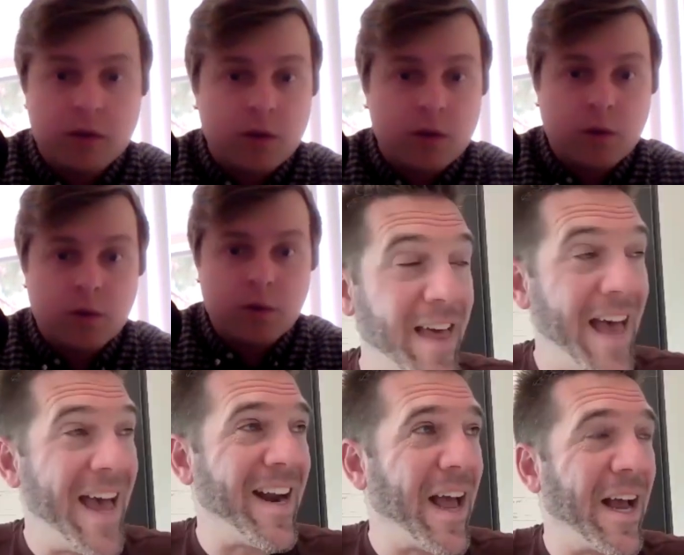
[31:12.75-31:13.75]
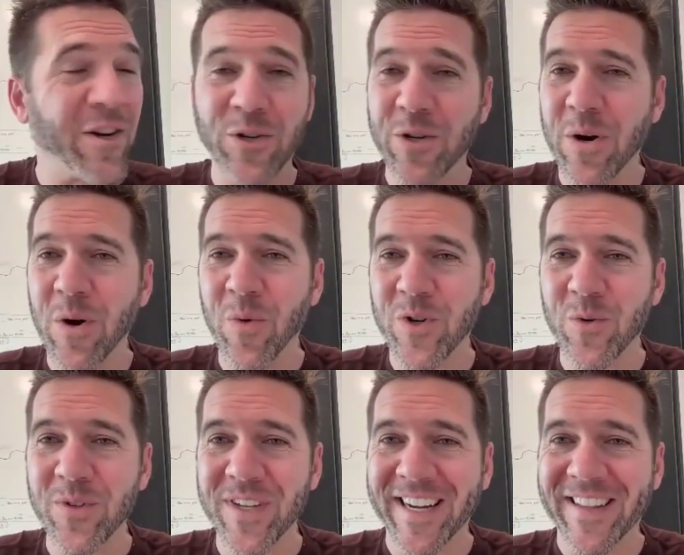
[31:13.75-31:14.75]
Yeah, that I actually don't know which
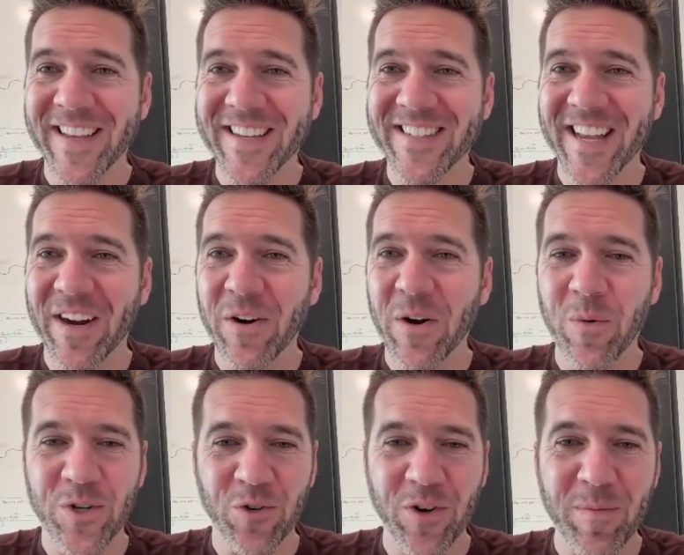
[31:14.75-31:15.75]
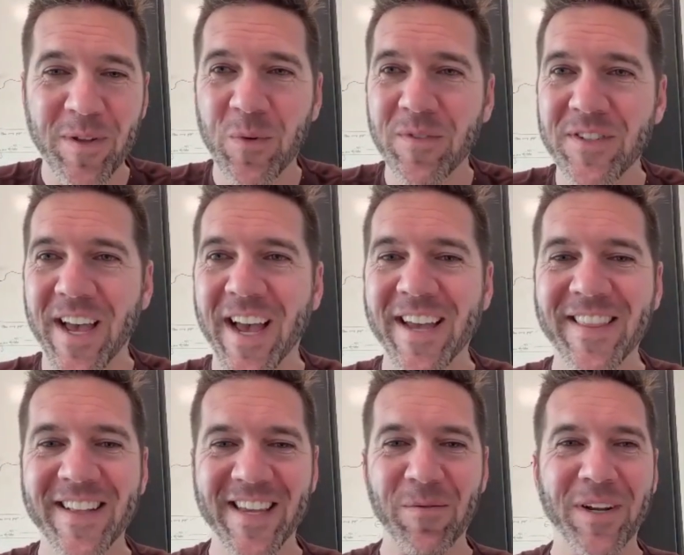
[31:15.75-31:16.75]
ones I can list. I don't know which agreements we've
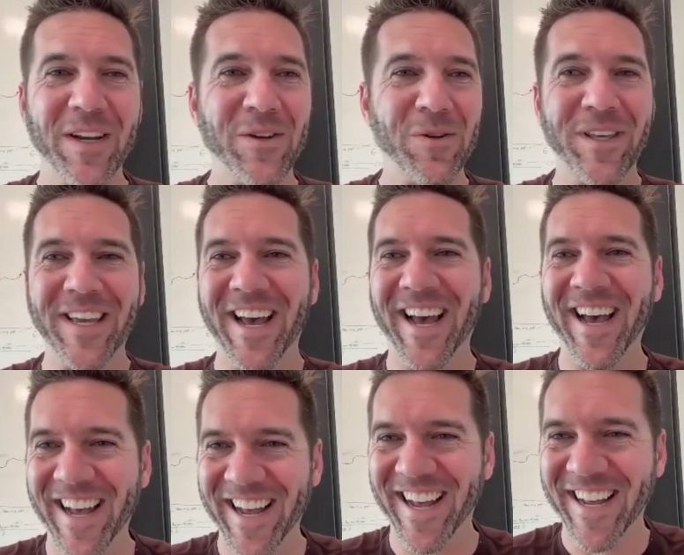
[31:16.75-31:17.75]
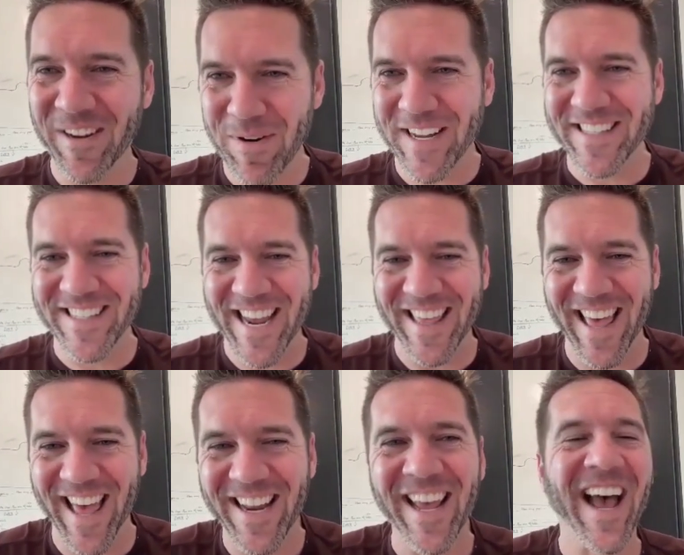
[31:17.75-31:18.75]
signed. Said we can do the, we can say that.